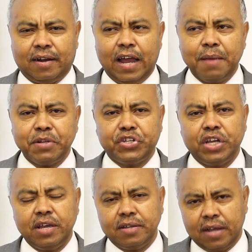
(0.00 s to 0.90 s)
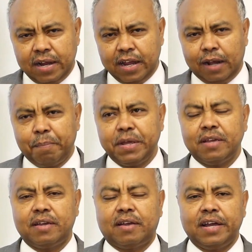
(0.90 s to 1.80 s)
climate change and helping
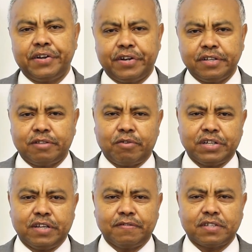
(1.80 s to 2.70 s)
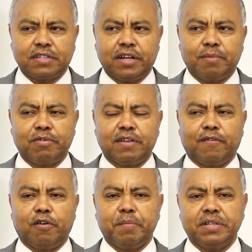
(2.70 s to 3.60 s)
countries to achieve sustainable
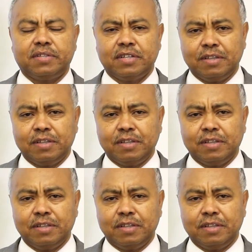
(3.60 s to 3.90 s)
development.